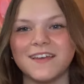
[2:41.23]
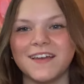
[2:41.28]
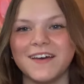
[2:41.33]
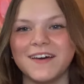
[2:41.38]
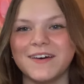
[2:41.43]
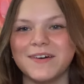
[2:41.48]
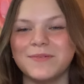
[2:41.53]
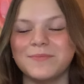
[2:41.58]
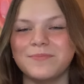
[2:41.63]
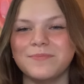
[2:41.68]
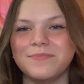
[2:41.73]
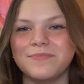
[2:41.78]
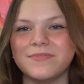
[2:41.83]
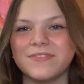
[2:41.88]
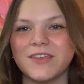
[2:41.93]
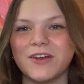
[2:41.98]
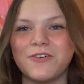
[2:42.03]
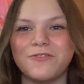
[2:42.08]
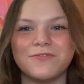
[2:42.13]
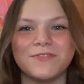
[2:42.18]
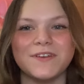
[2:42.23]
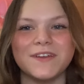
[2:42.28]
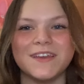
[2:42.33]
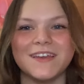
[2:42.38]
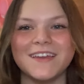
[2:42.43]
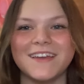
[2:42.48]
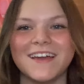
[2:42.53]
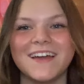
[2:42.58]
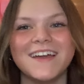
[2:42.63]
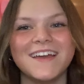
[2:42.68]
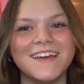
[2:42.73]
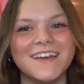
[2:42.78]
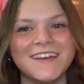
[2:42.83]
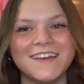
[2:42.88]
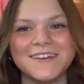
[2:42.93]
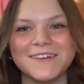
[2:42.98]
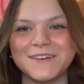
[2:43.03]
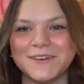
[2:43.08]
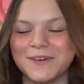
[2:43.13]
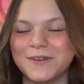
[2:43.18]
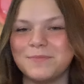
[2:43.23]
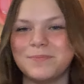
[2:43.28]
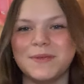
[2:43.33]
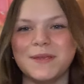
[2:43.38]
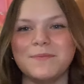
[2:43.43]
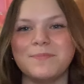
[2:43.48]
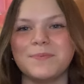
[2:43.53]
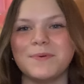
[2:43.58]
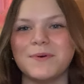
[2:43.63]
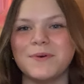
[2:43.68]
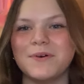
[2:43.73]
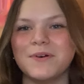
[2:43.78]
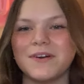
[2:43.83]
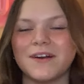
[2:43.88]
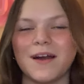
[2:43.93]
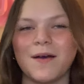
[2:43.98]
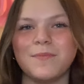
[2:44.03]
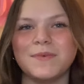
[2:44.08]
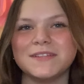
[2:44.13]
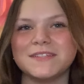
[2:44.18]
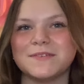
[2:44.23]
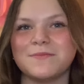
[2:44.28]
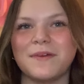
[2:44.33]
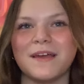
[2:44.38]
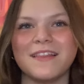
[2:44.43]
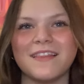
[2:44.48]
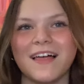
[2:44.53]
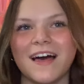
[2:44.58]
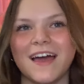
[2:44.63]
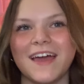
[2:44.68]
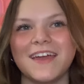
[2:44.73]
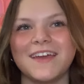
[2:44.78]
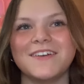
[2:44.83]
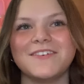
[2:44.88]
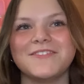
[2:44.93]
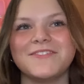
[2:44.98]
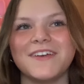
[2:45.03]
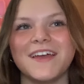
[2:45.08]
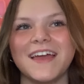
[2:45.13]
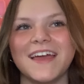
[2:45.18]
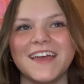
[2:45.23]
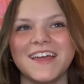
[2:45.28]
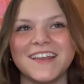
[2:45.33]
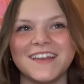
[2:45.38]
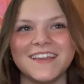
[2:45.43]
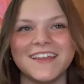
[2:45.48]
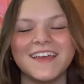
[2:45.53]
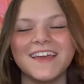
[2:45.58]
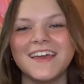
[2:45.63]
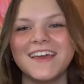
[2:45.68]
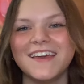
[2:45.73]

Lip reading: Hopefully good people come into my life and